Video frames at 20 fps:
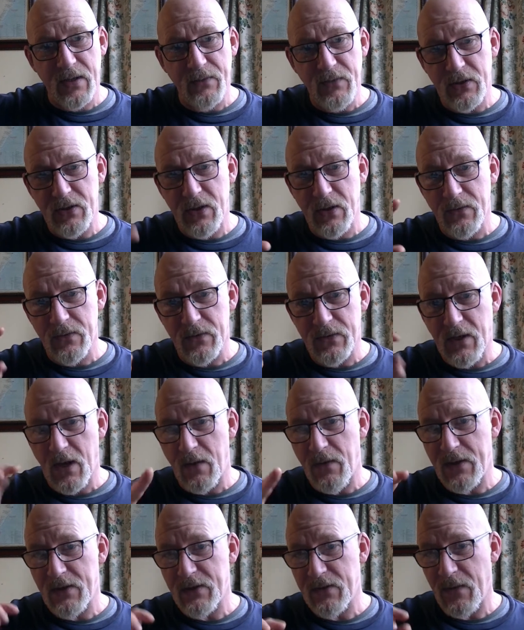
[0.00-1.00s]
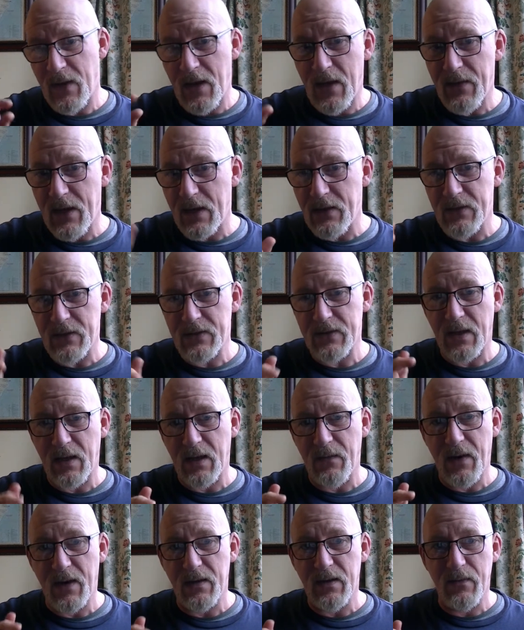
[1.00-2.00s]
students go into it and they just think
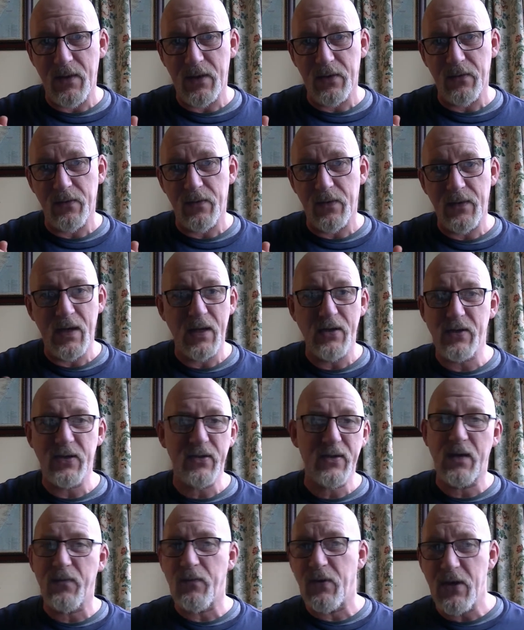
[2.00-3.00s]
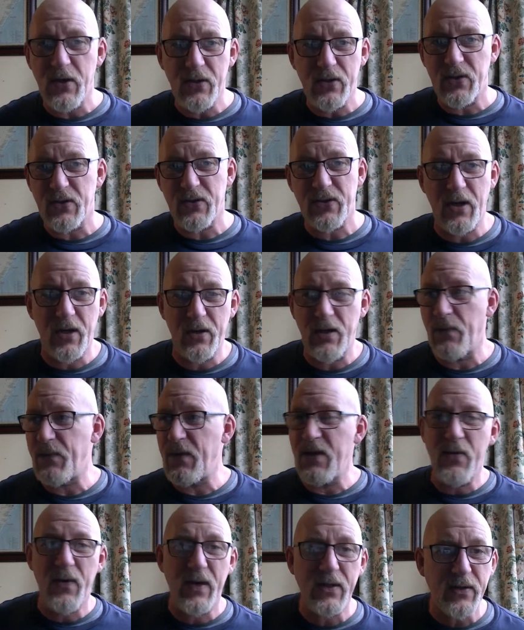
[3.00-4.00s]
about the middle one. They just think, well, you just turn up
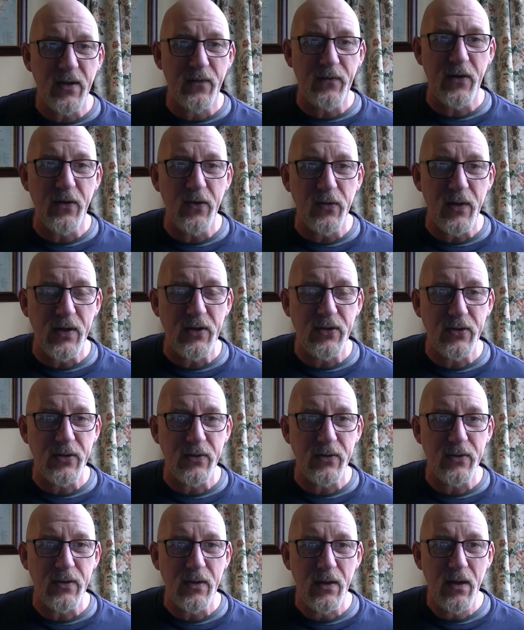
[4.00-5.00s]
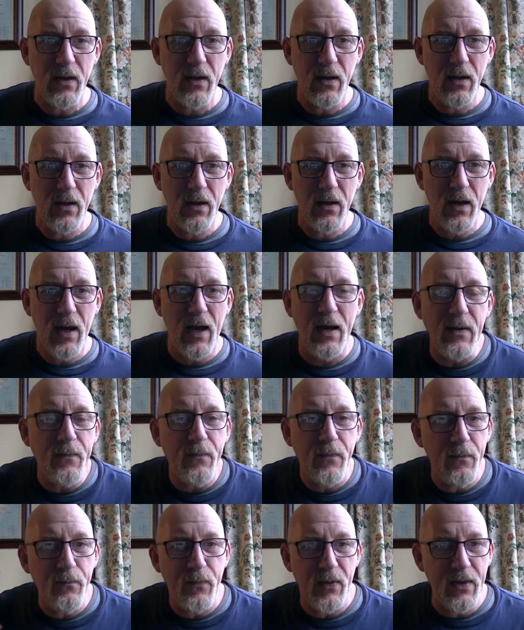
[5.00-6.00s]
and you ask a few questions.
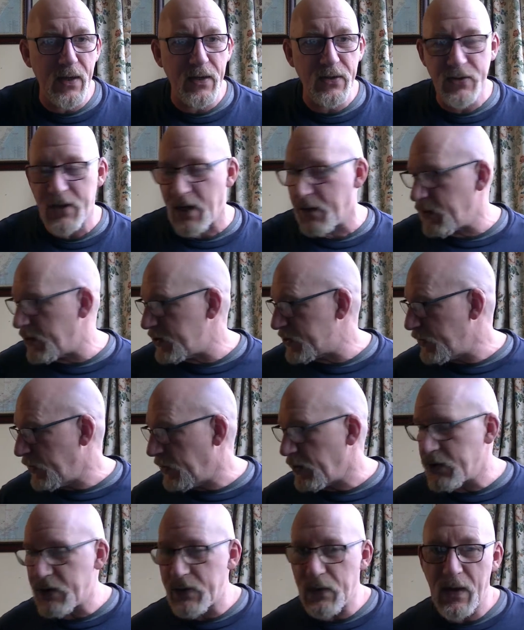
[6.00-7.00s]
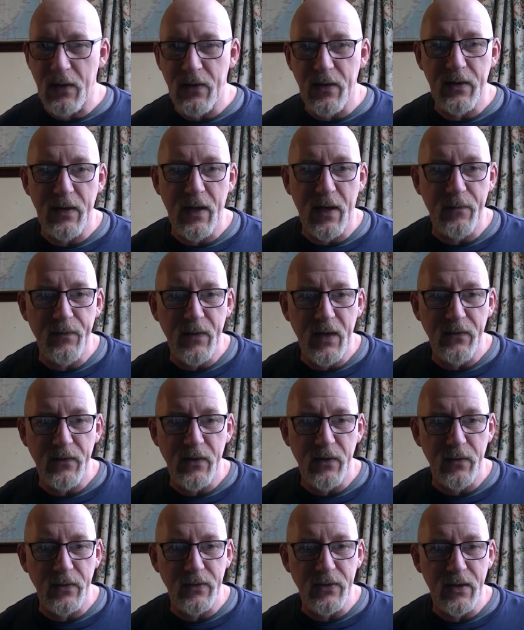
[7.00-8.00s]
But there's so much more to it than that if
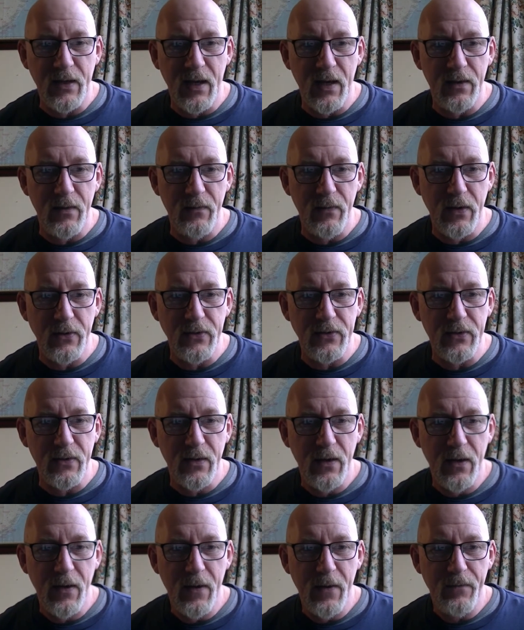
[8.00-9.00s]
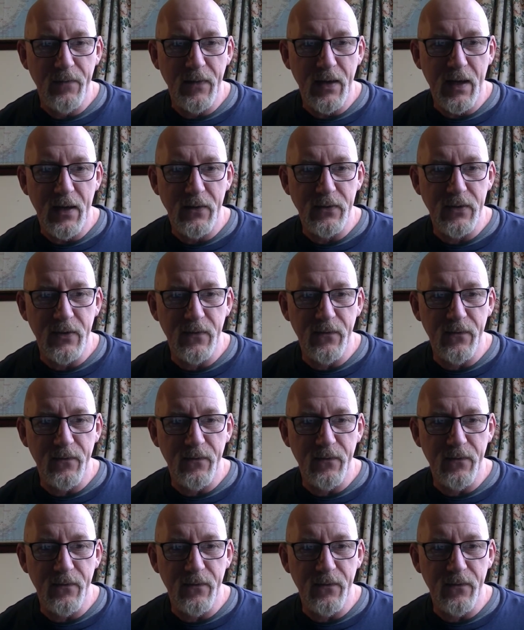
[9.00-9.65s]
you want to get the most out of